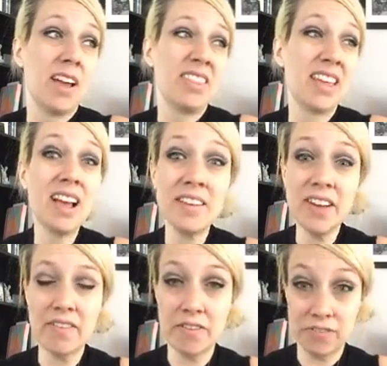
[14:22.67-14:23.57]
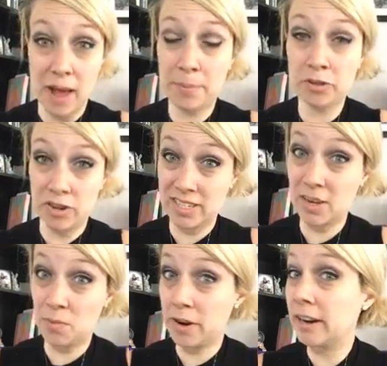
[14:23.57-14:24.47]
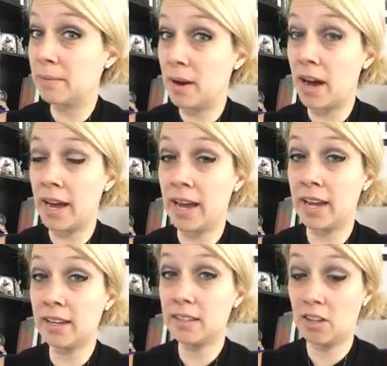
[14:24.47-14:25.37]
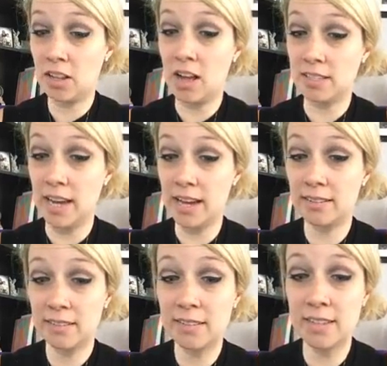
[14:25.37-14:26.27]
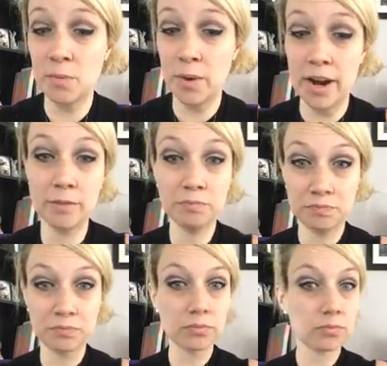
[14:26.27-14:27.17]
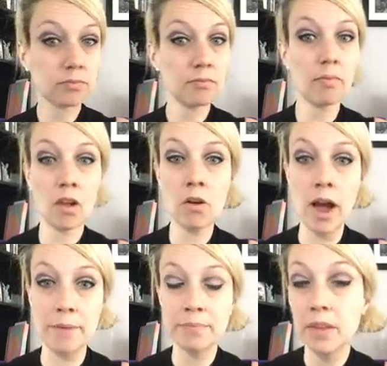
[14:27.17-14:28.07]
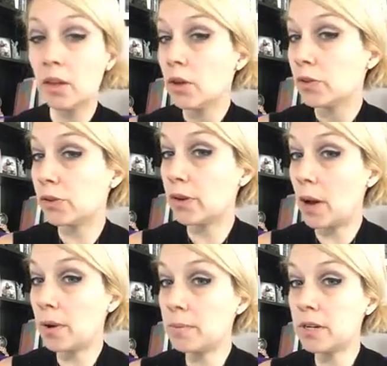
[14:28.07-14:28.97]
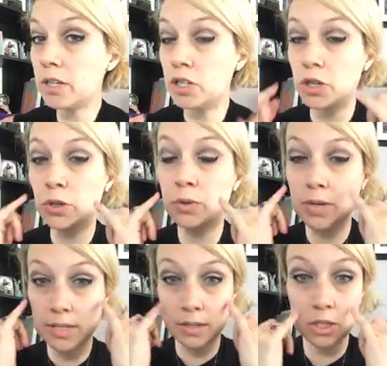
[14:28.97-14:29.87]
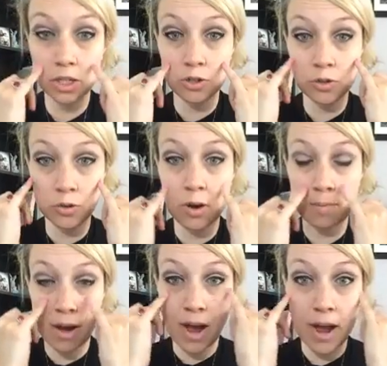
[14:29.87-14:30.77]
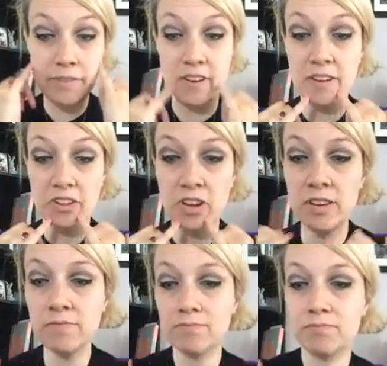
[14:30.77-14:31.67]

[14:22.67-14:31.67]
think I even have a flapper dress somewhere in my closet somewhere. Okay, so now what I'm gonna do is I'm gonna do my foundation